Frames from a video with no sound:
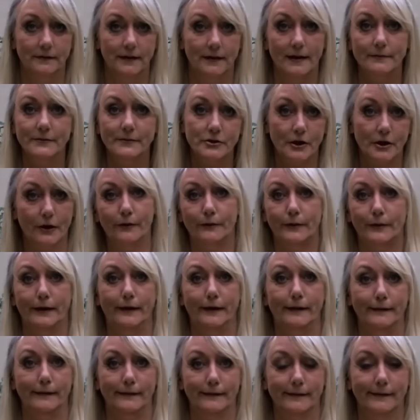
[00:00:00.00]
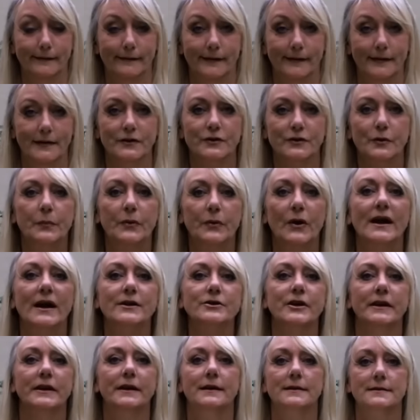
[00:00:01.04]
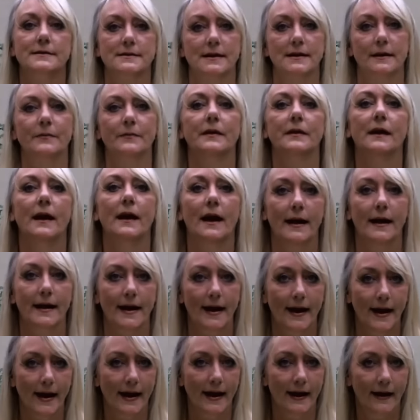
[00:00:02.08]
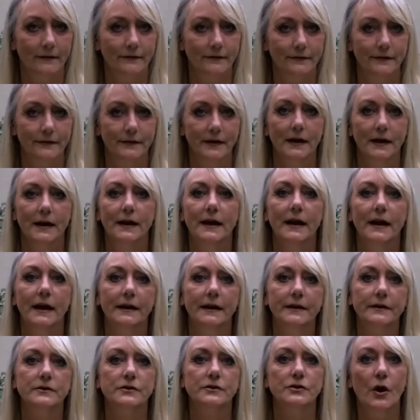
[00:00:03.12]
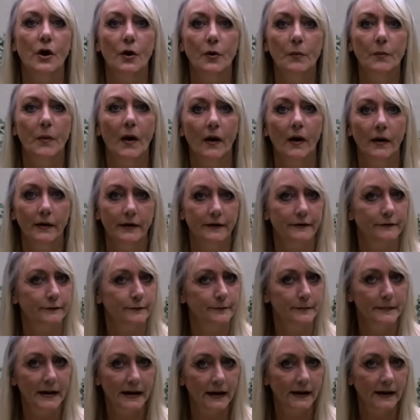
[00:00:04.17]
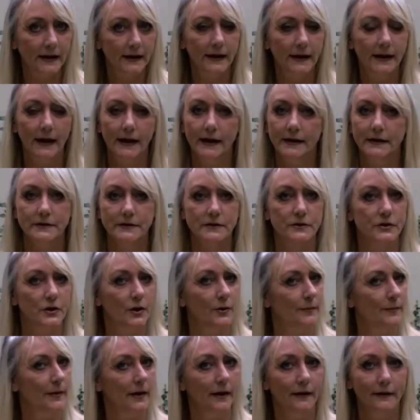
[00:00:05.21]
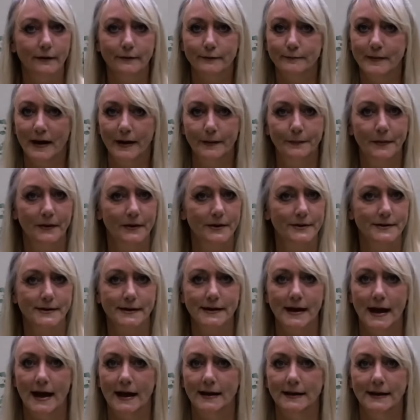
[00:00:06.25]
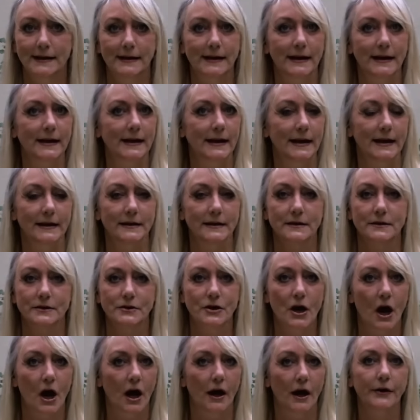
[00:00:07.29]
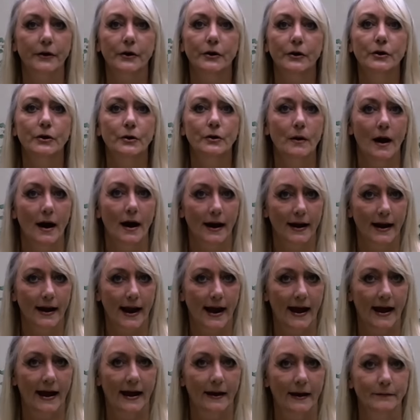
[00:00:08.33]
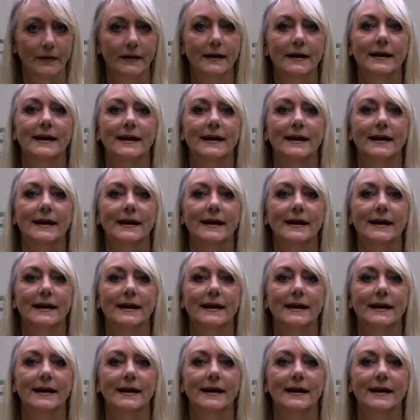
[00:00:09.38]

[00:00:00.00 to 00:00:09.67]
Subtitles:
I'm Jody. Depression is something I have. It is no part of me. It is no part of my personality. It is not who I am.